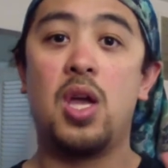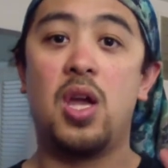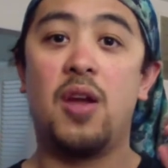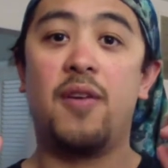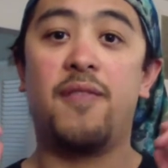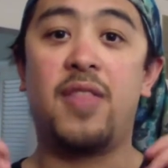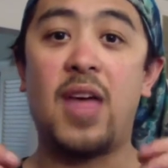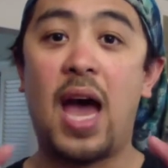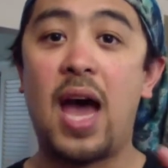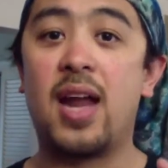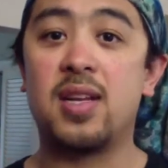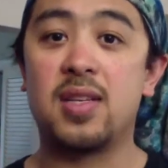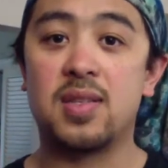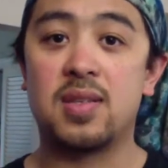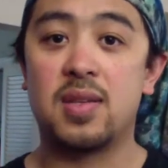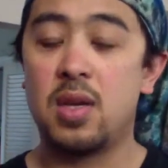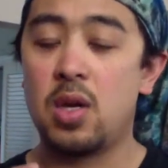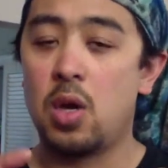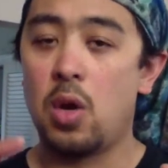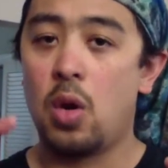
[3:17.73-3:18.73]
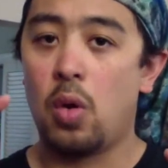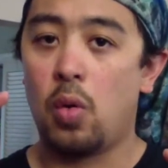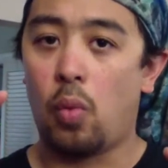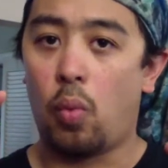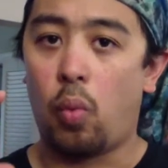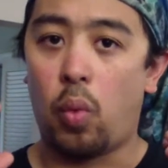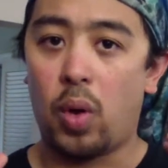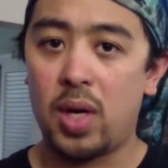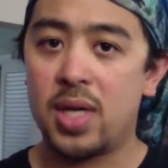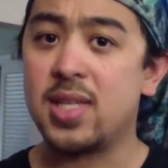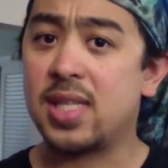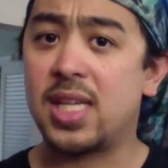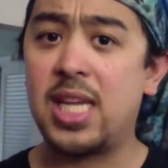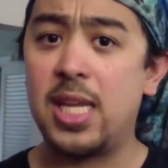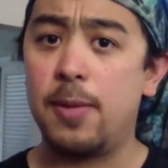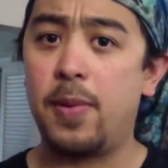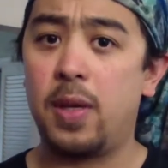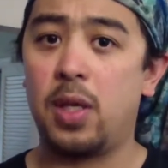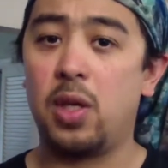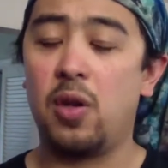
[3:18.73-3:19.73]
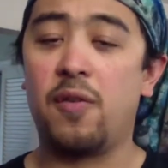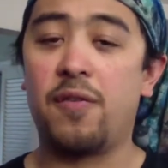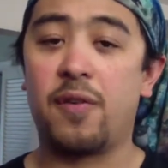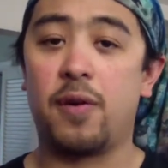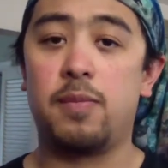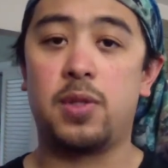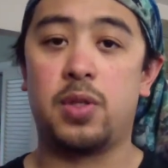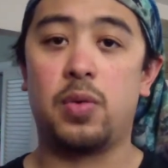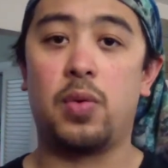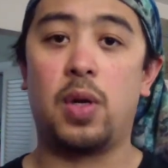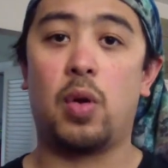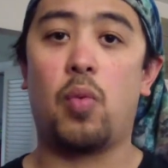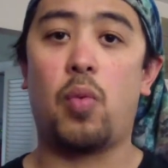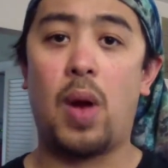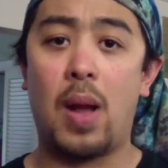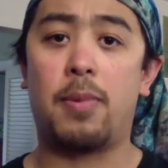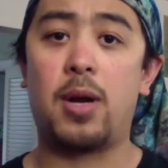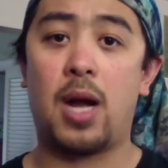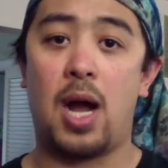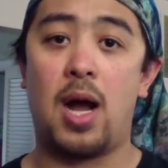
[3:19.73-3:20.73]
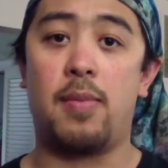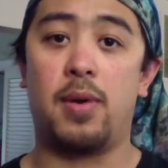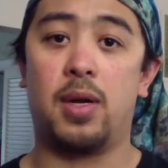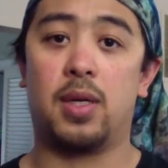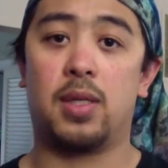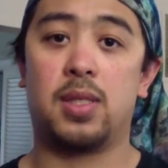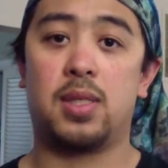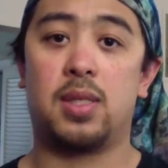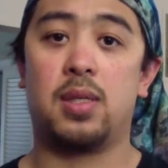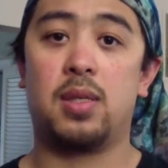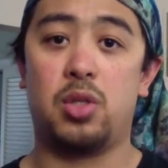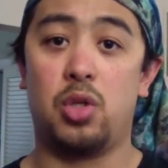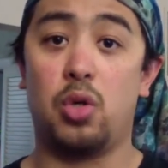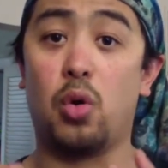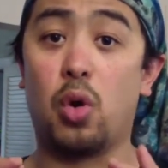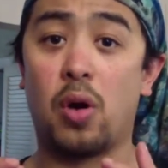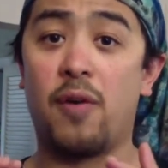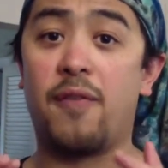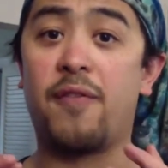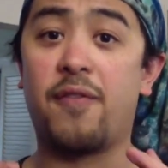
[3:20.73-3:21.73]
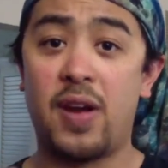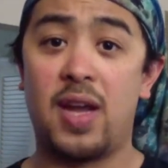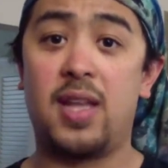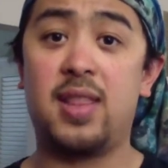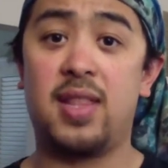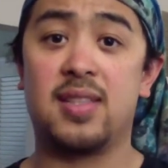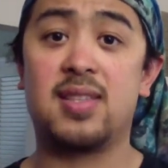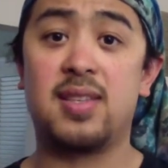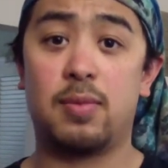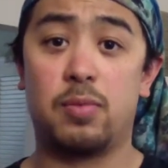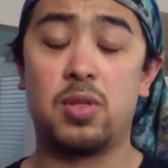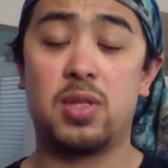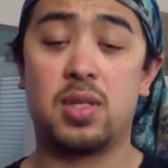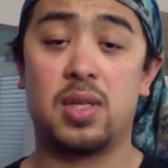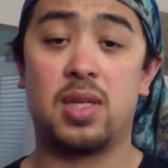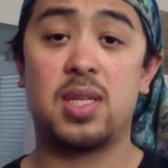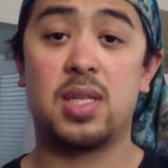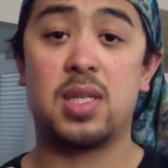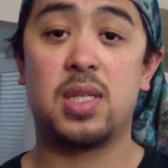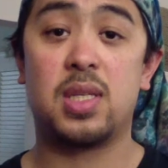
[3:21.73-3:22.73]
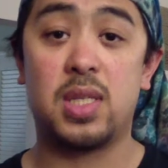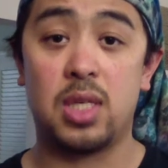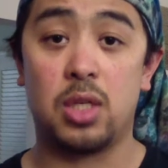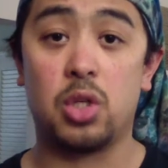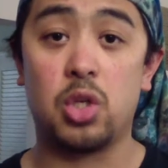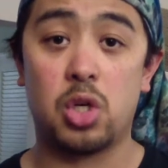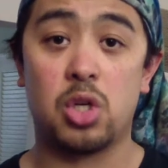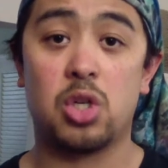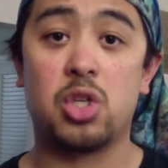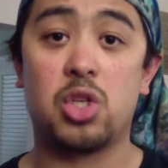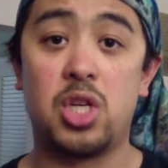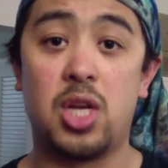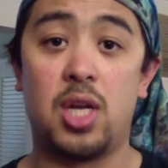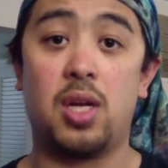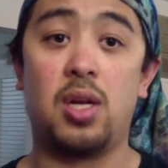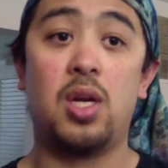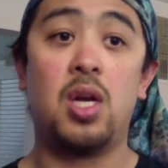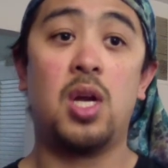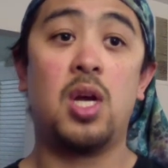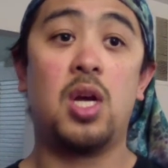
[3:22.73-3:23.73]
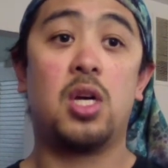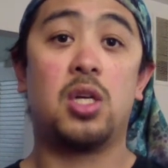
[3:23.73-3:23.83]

if that is what is keeping you from doing webcomics, you're afraid that someone's gonna steal your shit,